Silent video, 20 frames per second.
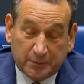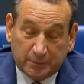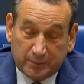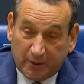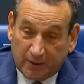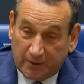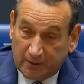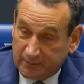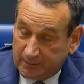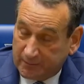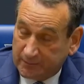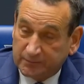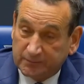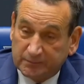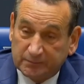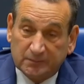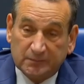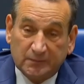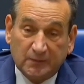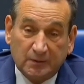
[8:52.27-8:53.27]
me.
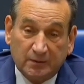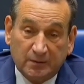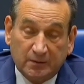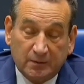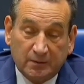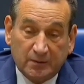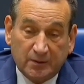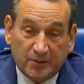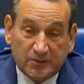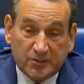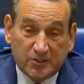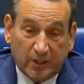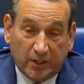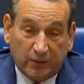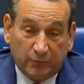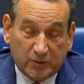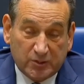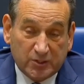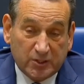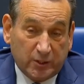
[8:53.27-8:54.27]
His name
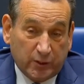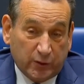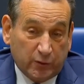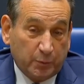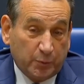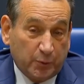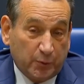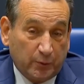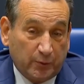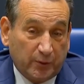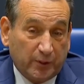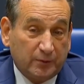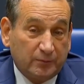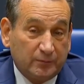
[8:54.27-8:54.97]
was Keith Brody.